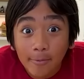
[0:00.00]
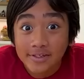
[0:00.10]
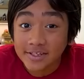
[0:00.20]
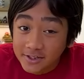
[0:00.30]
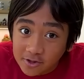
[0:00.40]
was
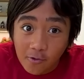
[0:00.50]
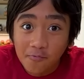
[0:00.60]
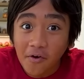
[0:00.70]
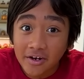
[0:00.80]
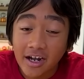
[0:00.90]
so
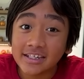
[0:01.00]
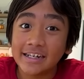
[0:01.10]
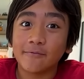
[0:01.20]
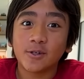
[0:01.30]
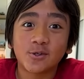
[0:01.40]
fun
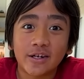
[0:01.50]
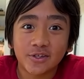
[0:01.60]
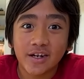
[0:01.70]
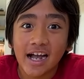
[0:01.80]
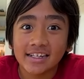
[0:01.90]
hunting for treasure,
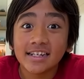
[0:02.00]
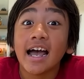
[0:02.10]
guys.